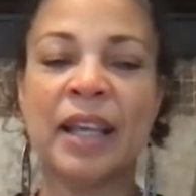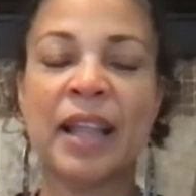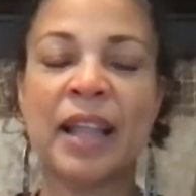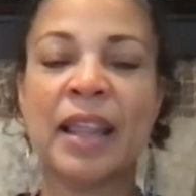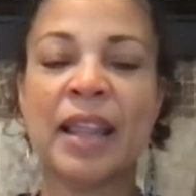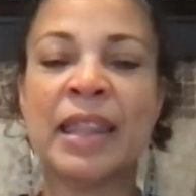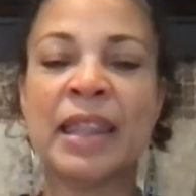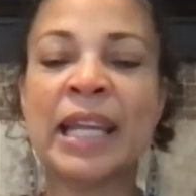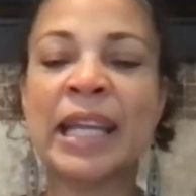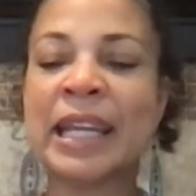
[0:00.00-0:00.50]

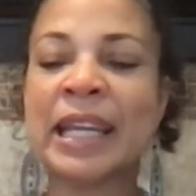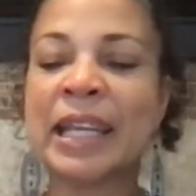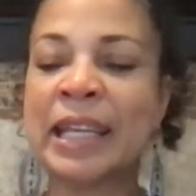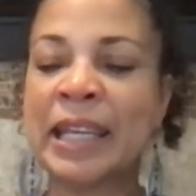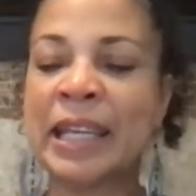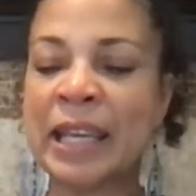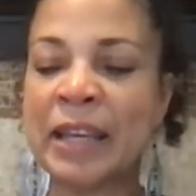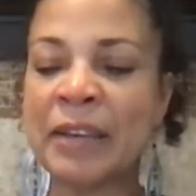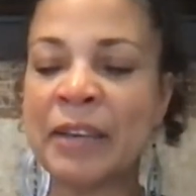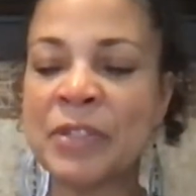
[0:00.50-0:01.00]
that it
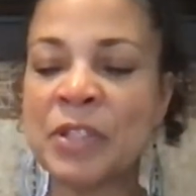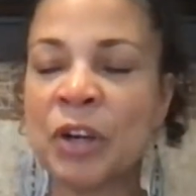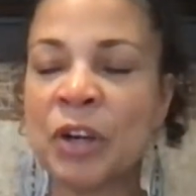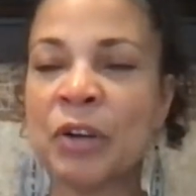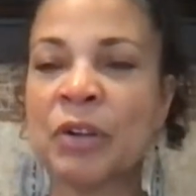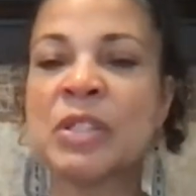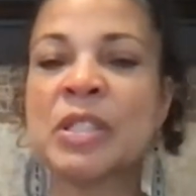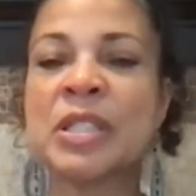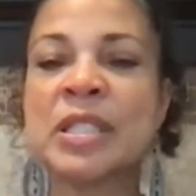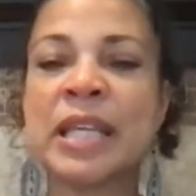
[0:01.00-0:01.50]
gives
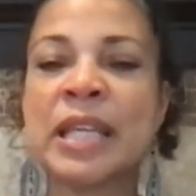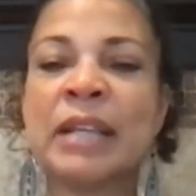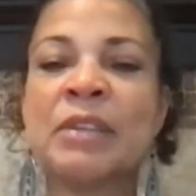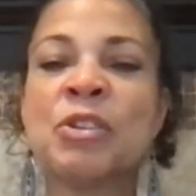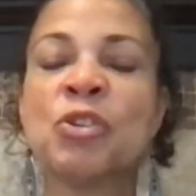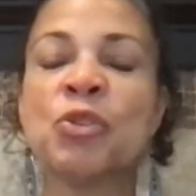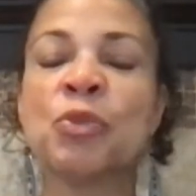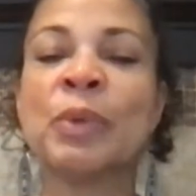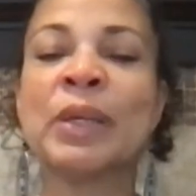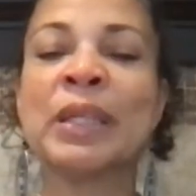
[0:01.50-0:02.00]
her
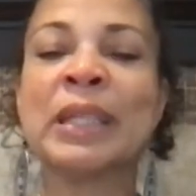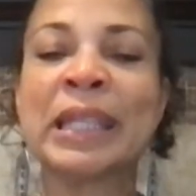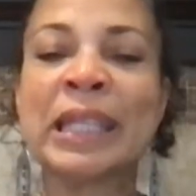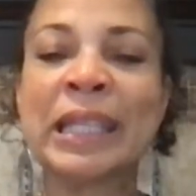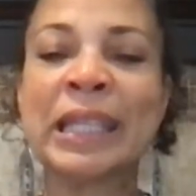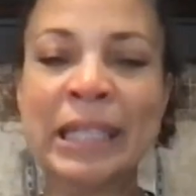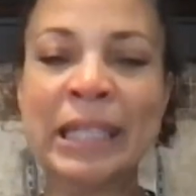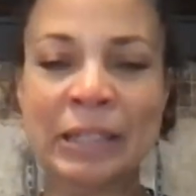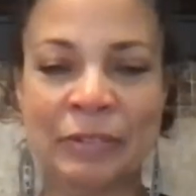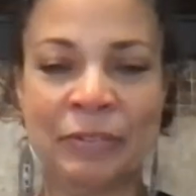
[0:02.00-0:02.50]
such
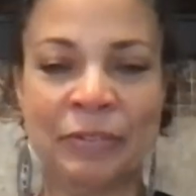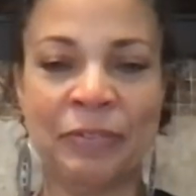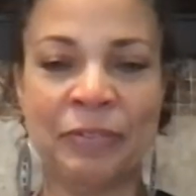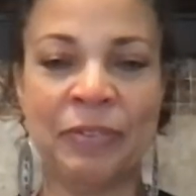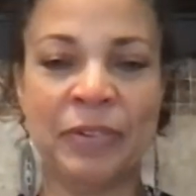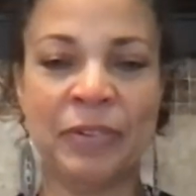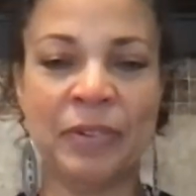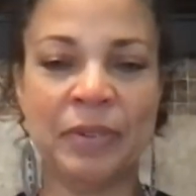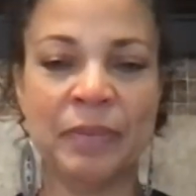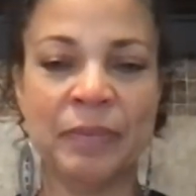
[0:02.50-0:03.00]
relief
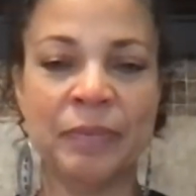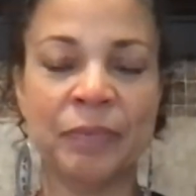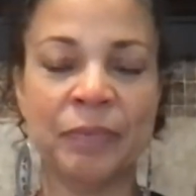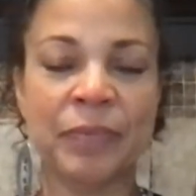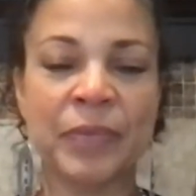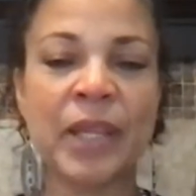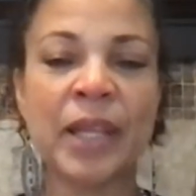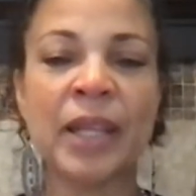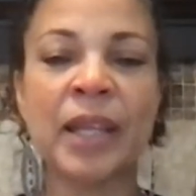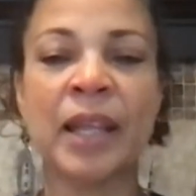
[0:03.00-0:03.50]

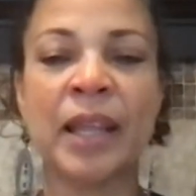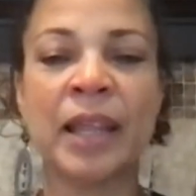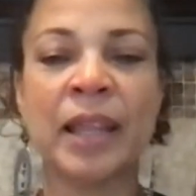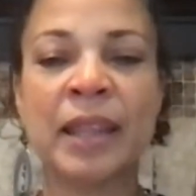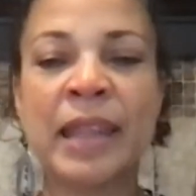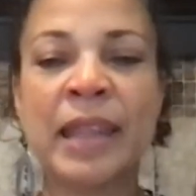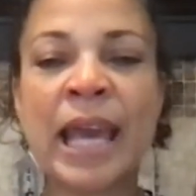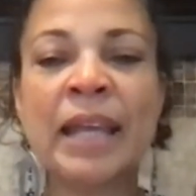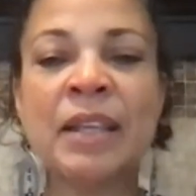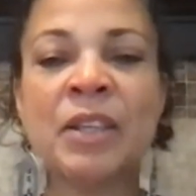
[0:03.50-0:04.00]

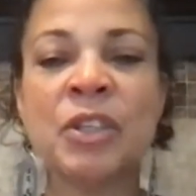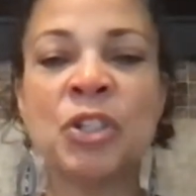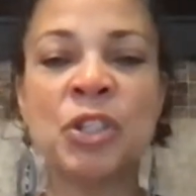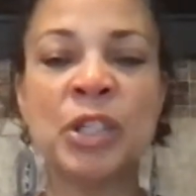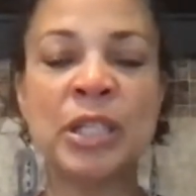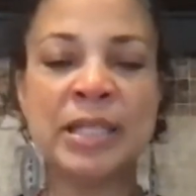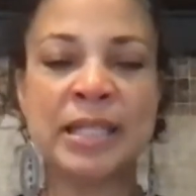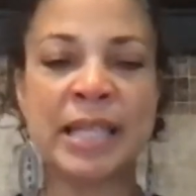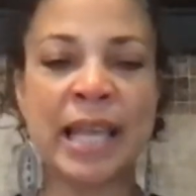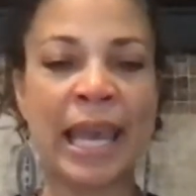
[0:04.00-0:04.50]
that
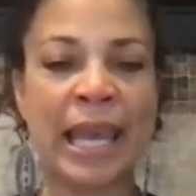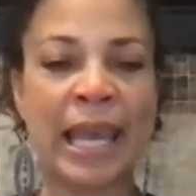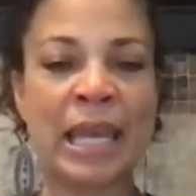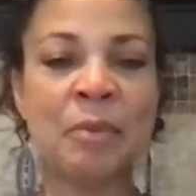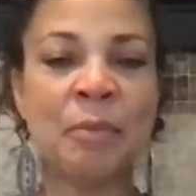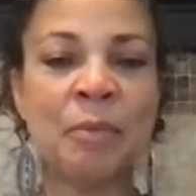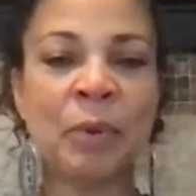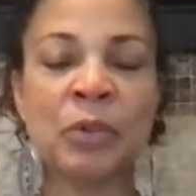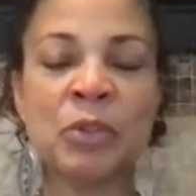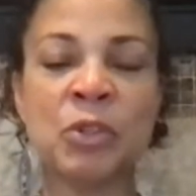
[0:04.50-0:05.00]
she's
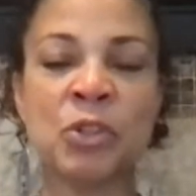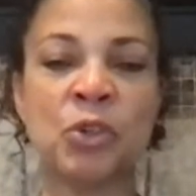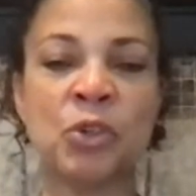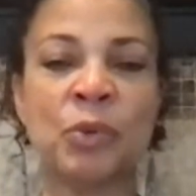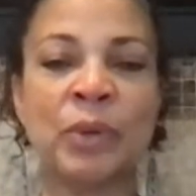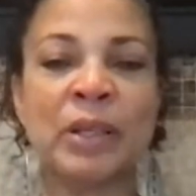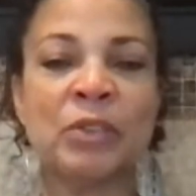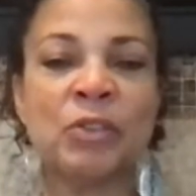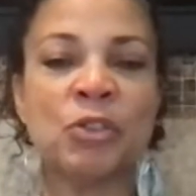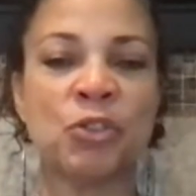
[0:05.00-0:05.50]
able
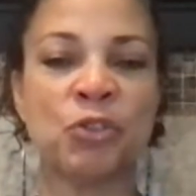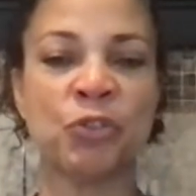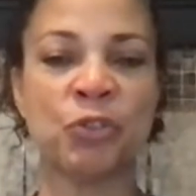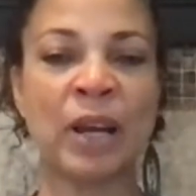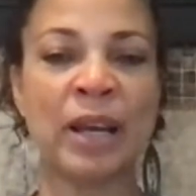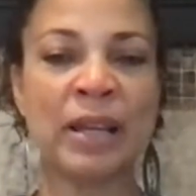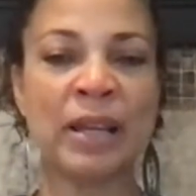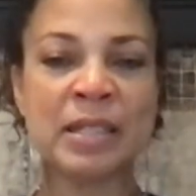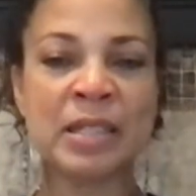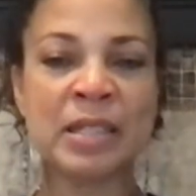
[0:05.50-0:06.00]
to
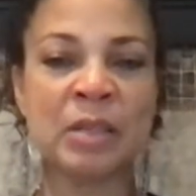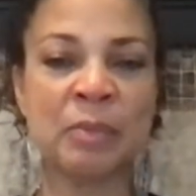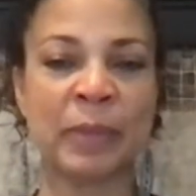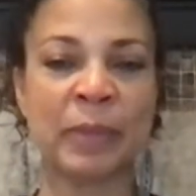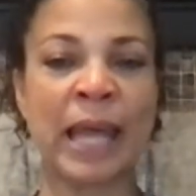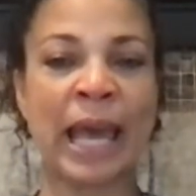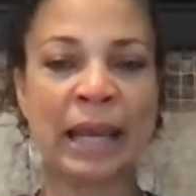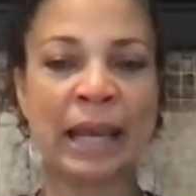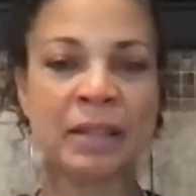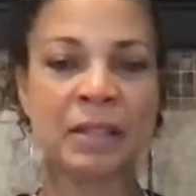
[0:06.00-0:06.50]
entrust
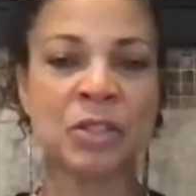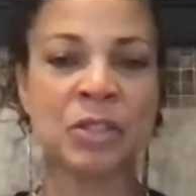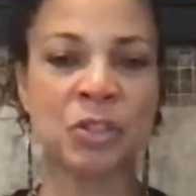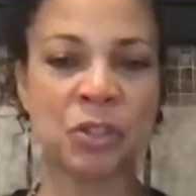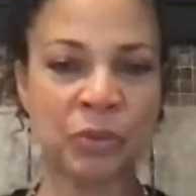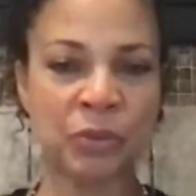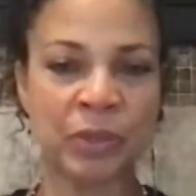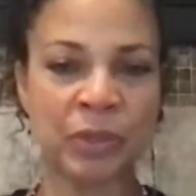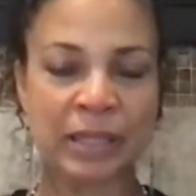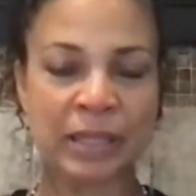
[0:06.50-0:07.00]
Black
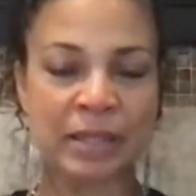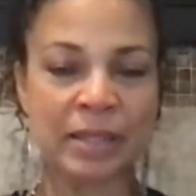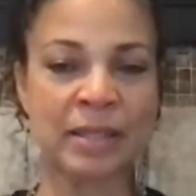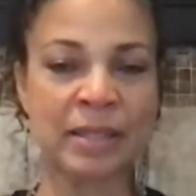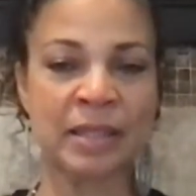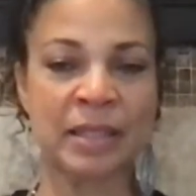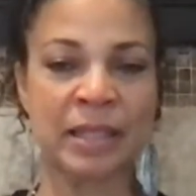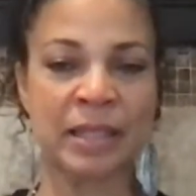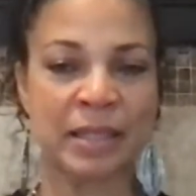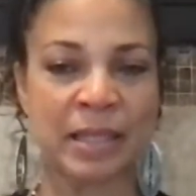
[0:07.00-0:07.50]
students
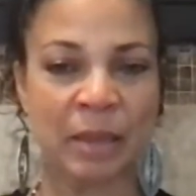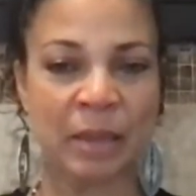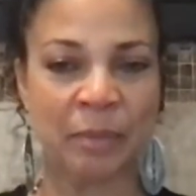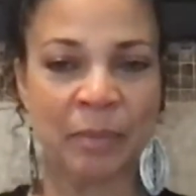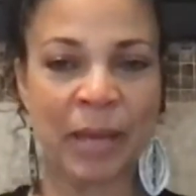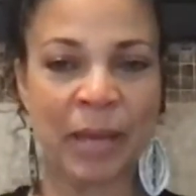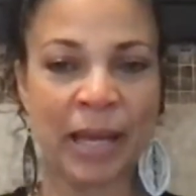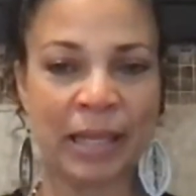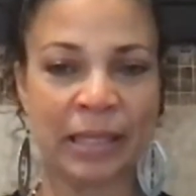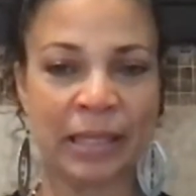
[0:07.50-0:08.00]
to
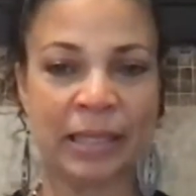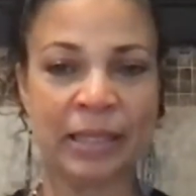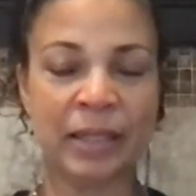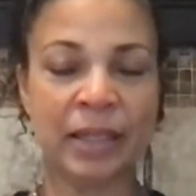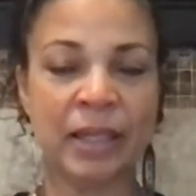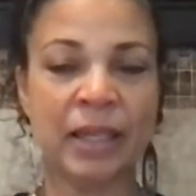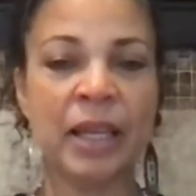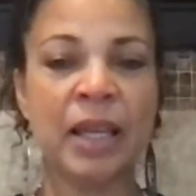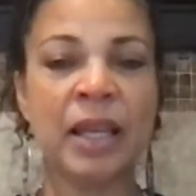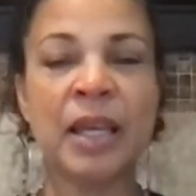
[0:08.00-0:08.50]
somebody.
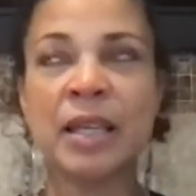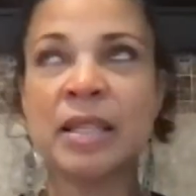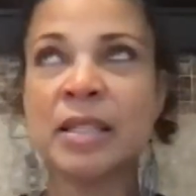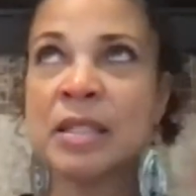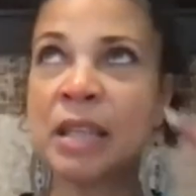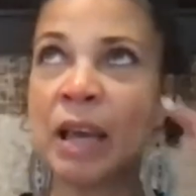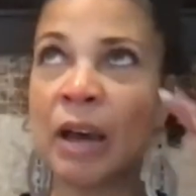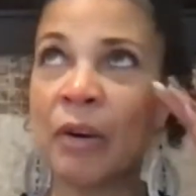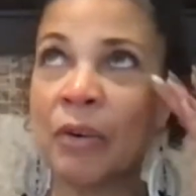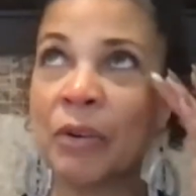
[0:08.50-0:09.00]

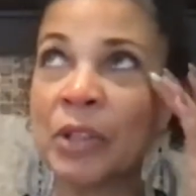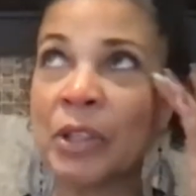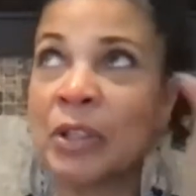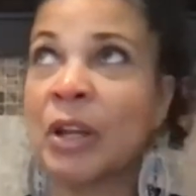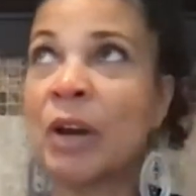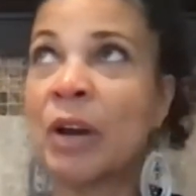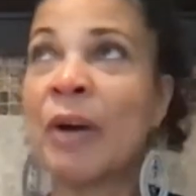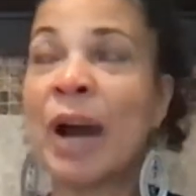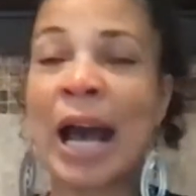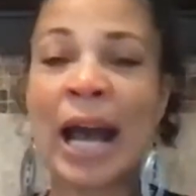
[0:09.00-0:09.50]
So,
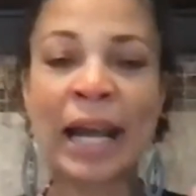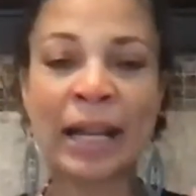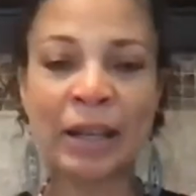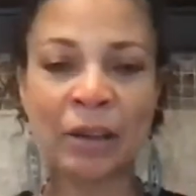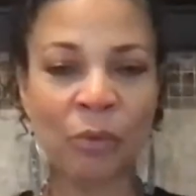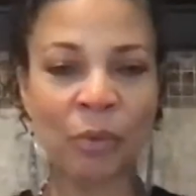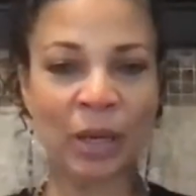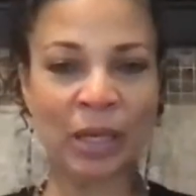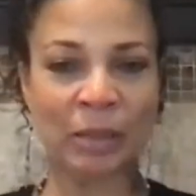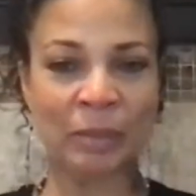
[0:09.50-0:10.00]
I
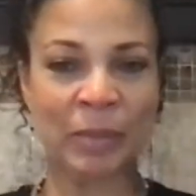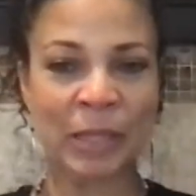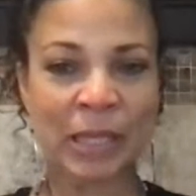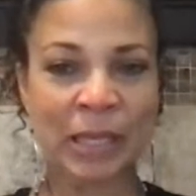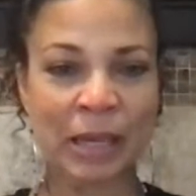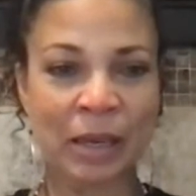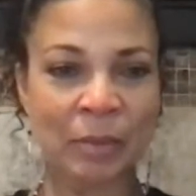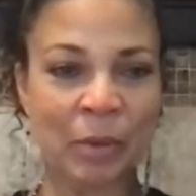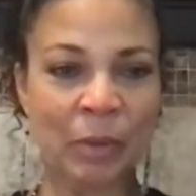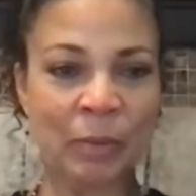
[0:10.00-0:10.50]
don't want to
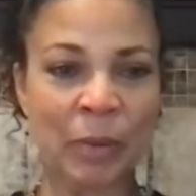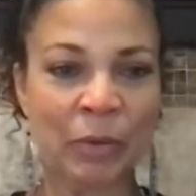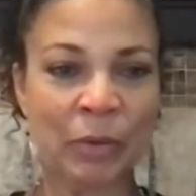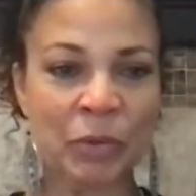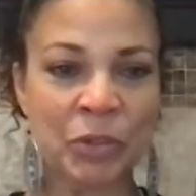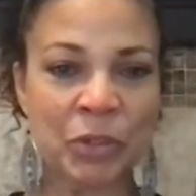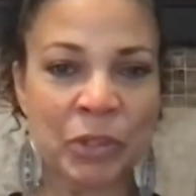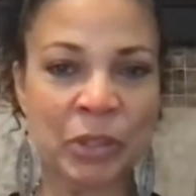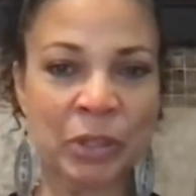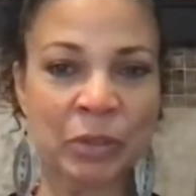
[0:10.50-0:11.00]
become
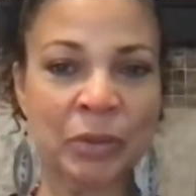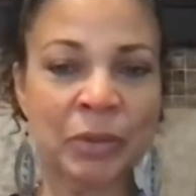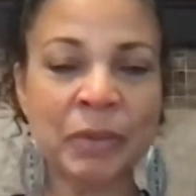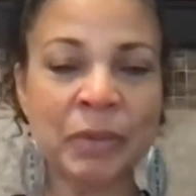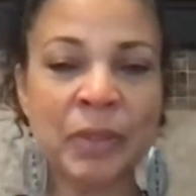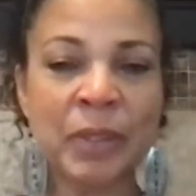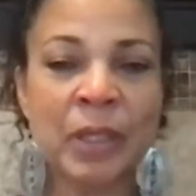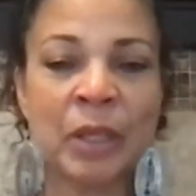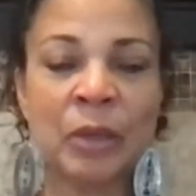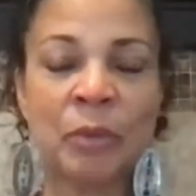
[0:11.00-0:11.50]
emotional,
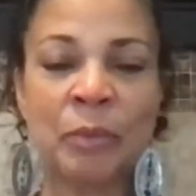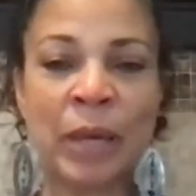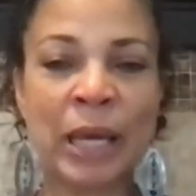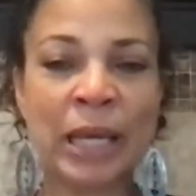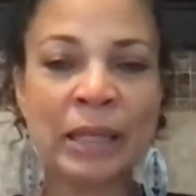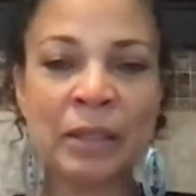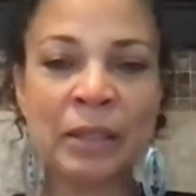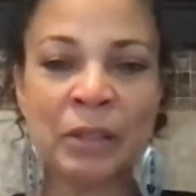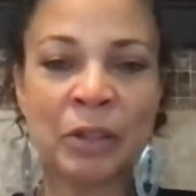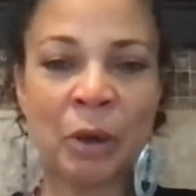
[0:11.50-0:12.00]

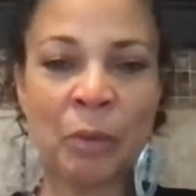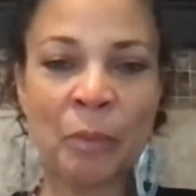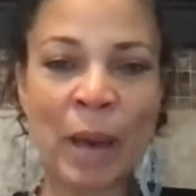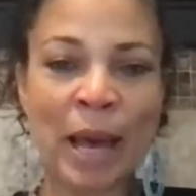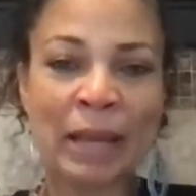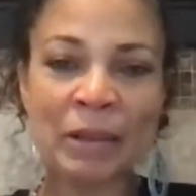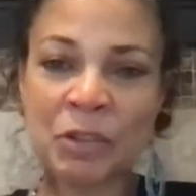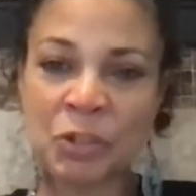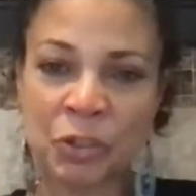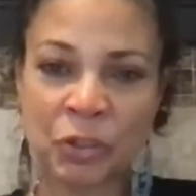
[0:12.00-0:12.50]
but,
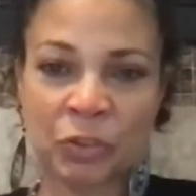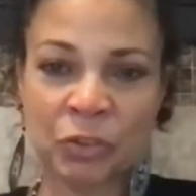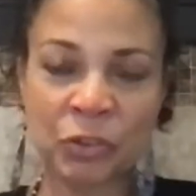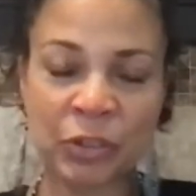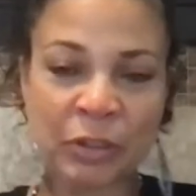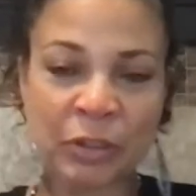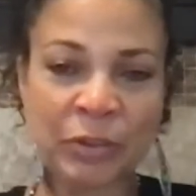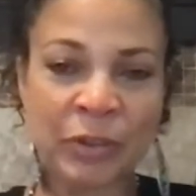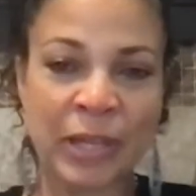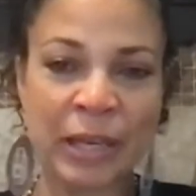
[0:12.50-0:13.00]
my
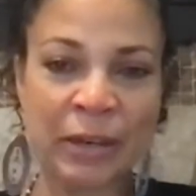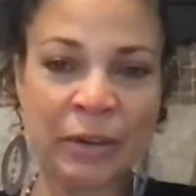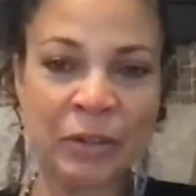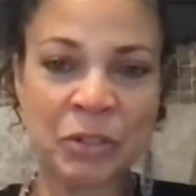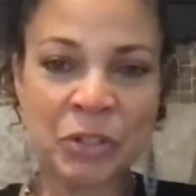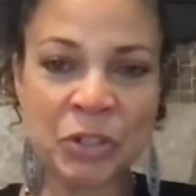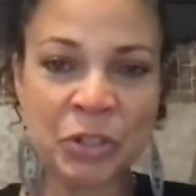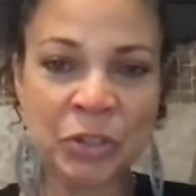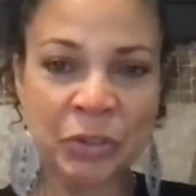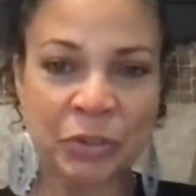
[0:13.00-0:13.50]
children are there
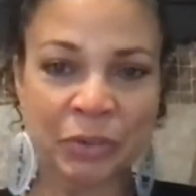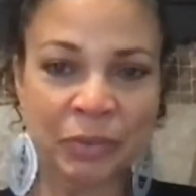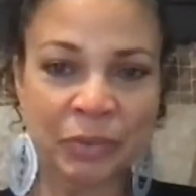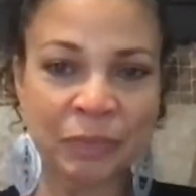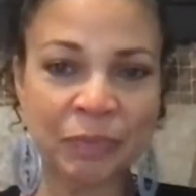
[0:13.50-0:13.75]
too.